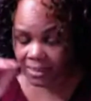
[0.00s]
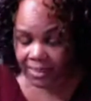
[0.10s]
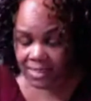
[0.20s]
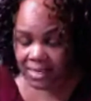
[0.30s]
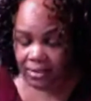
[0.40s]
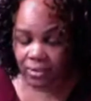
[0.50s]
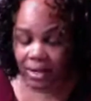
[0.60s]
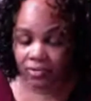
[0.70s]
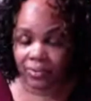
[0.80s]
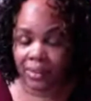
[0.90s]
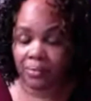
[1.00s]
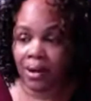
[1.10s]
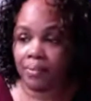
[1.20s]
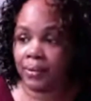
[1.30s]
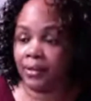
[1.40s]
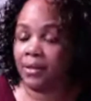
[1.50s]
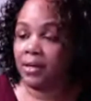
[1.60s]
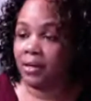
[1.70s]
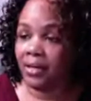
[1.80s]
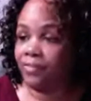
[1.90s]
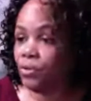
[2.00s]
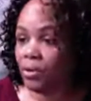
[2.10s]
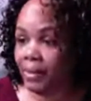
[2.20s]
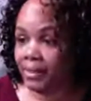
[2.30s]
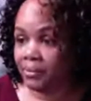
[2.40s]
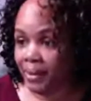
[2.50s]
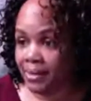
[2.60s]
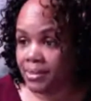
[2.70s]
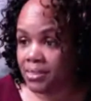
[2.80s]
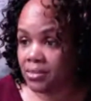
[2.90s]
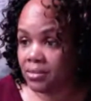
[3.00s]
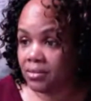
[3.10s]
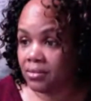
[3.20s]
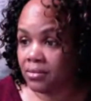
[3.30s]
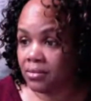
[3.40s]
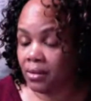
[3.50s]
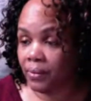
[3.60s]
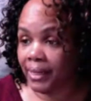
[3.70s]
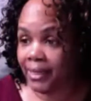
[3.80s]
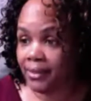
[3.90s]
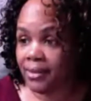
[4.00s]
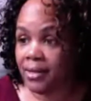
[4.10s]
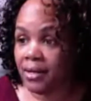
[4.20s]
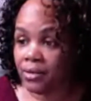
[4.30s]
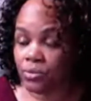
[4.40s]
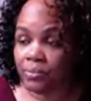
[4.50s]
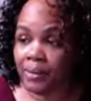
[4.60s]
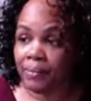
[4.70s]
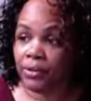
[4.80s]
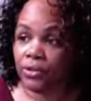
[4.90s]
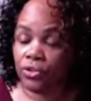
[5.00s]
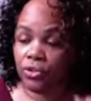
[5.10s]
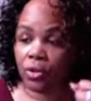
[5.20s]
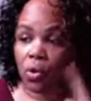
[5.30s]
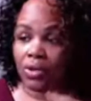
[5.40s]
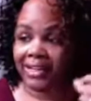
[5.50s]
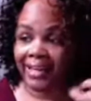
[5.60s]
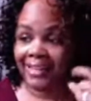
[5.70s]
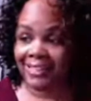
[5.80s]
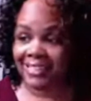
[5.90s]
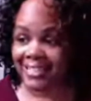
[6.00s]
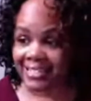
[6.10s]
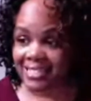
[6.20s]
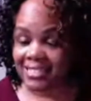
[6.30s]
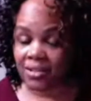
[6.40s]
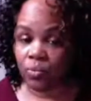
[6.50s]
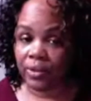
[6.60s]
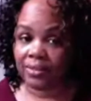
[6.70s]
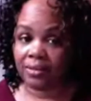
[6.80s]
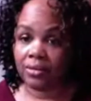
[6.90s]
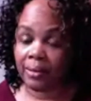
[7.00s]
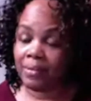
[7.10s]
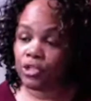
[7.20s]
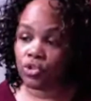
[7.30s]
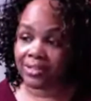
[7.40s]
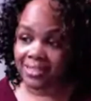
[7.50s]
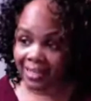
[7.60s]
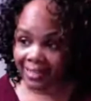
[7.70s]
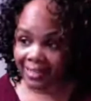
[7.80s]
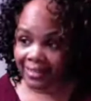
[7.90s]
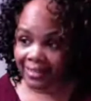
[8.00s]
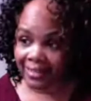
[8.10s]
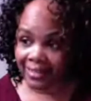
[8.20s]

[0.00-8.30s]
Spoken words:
They can take you down from that property if you don't make the payments. Okay? Because remember, you're on a lease that means you're a tenant.